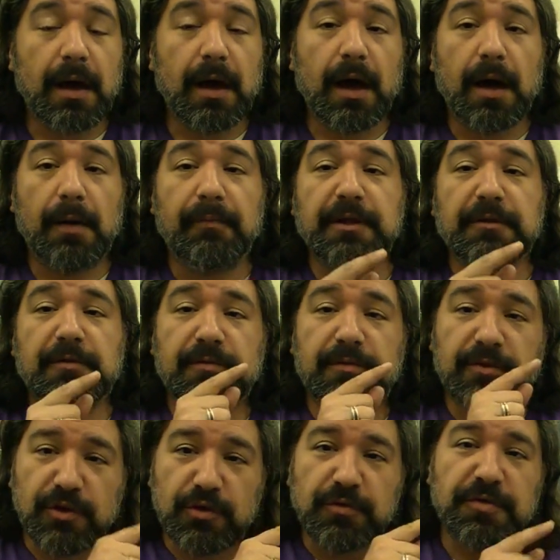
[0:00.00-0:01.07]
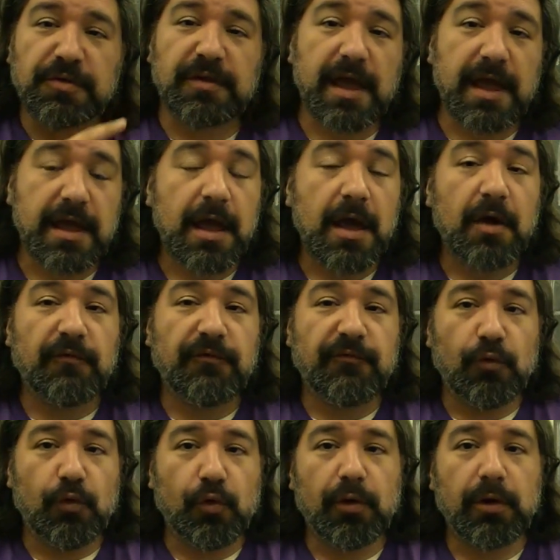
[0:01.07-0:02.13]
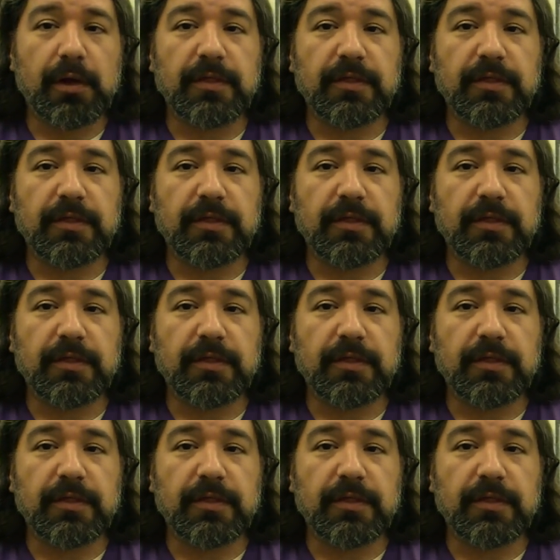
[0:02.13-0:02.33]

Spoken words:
but do stay for